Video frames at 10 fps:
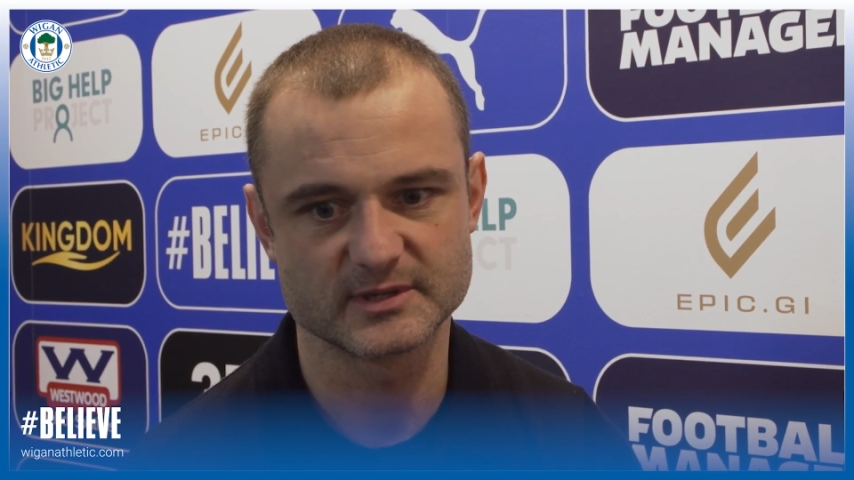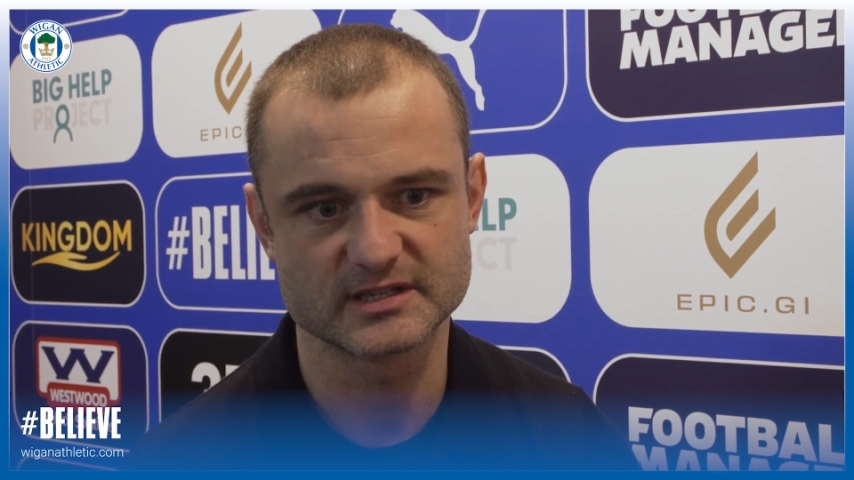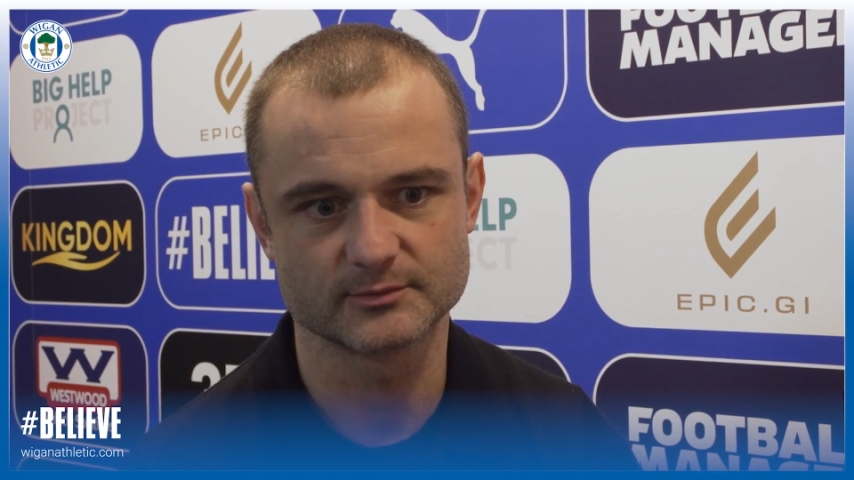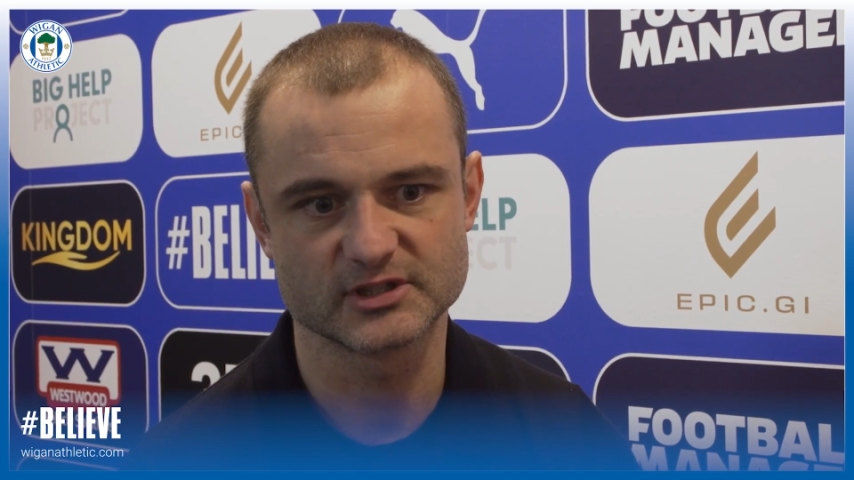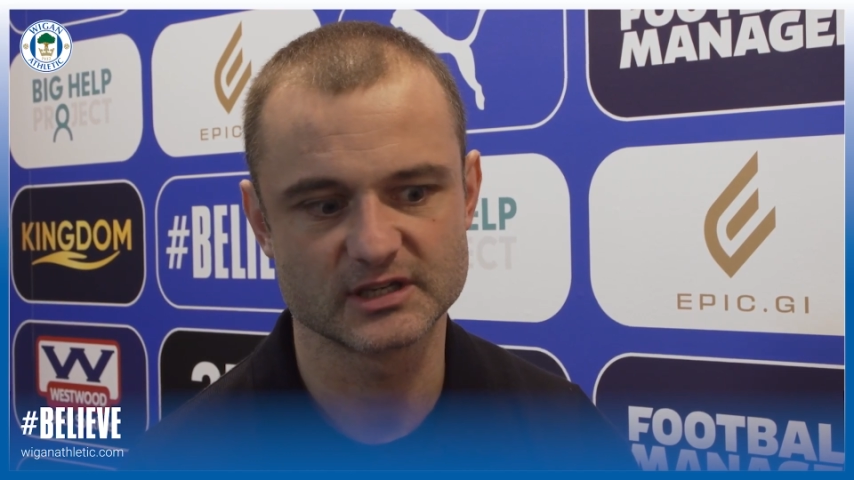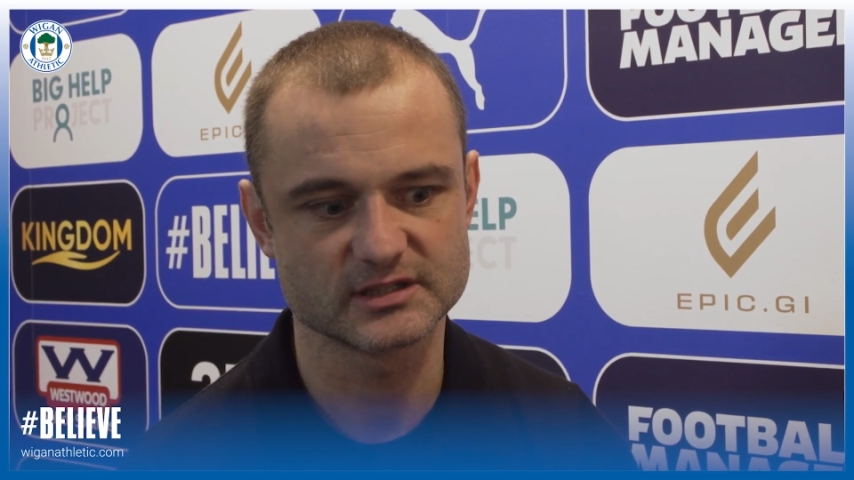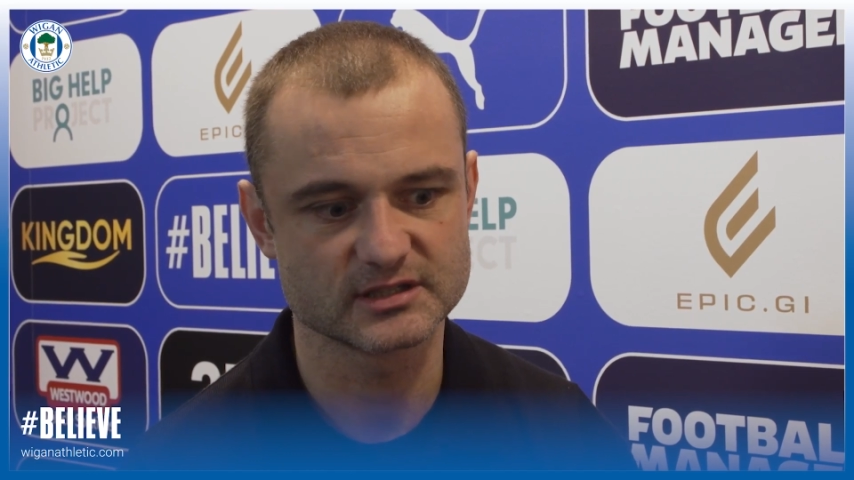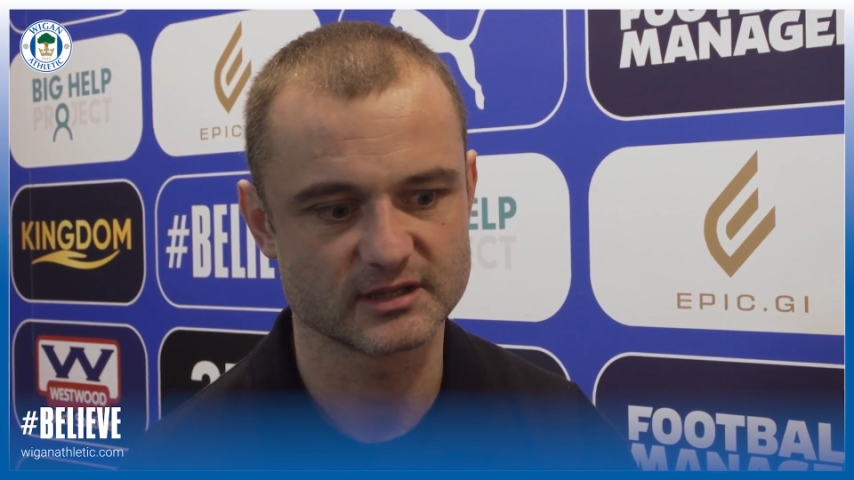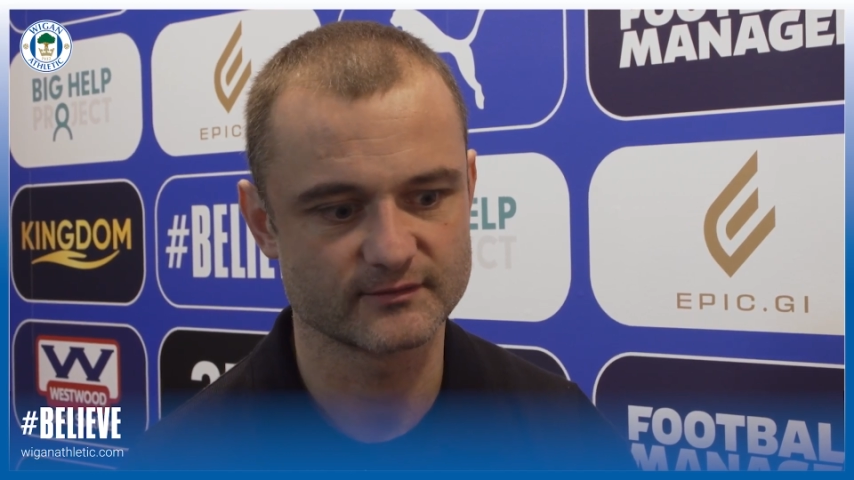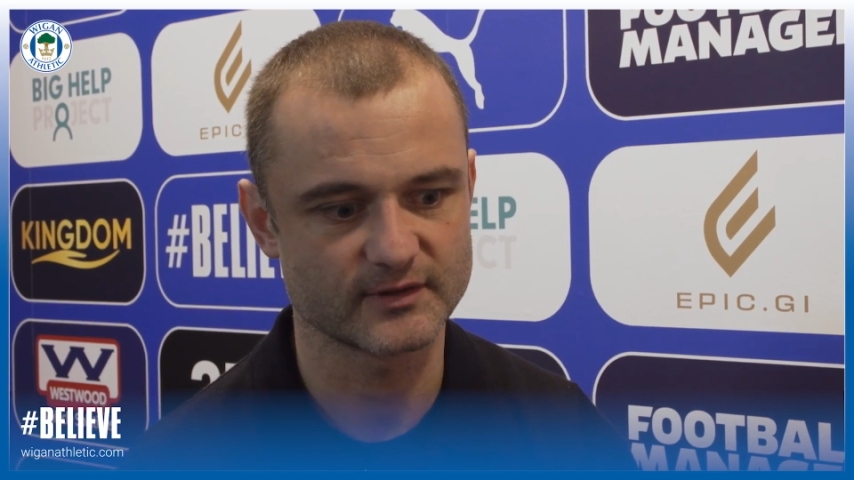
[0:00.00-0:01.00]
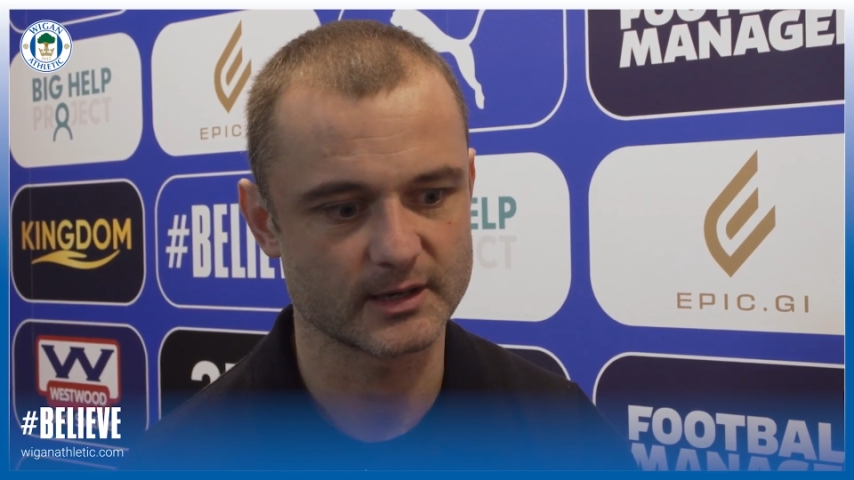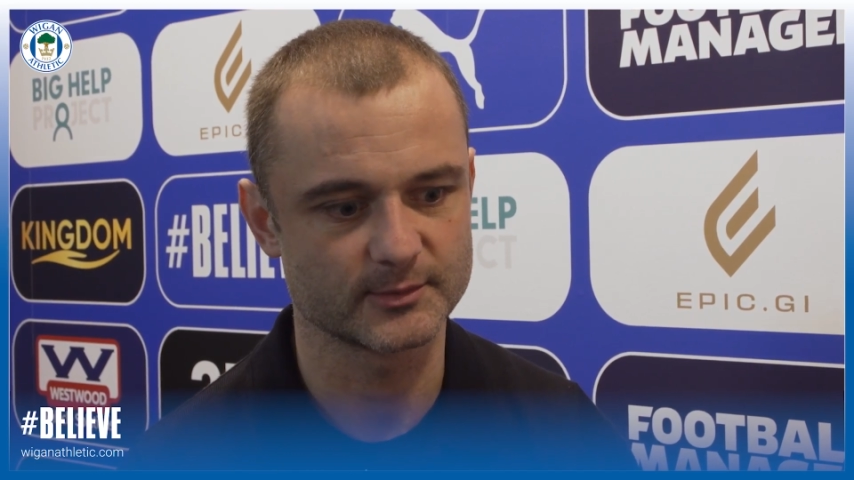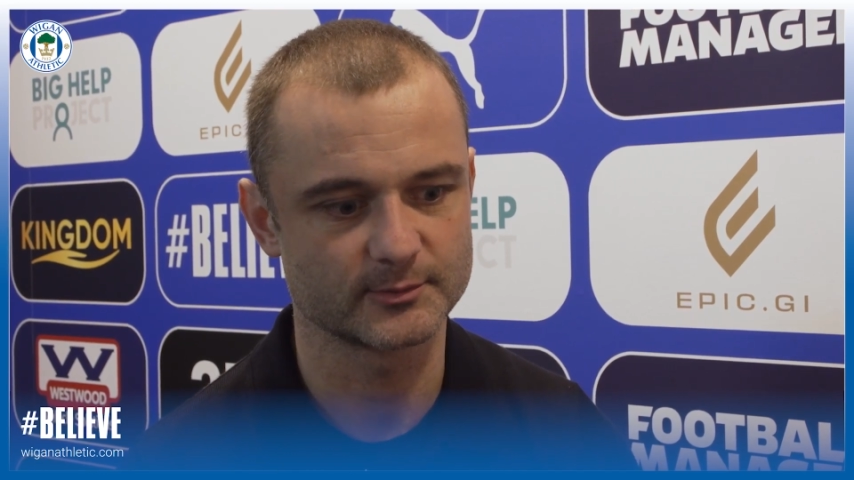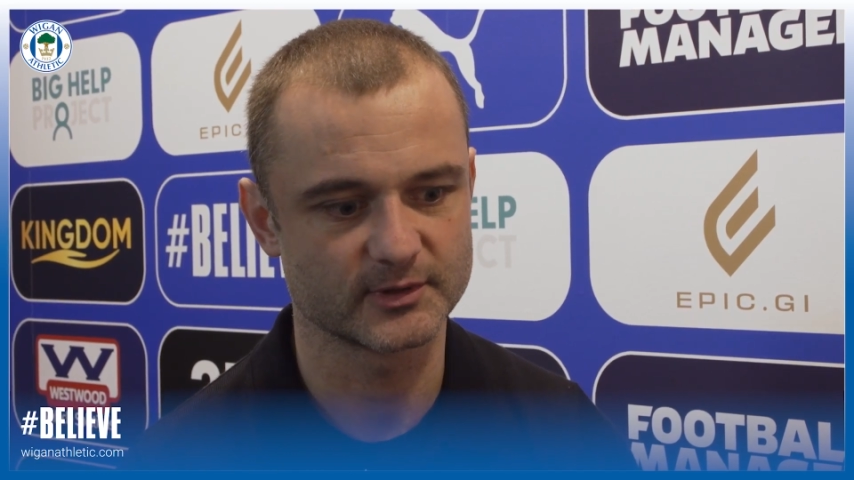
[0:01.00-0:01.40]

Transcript: been some changes in the environment,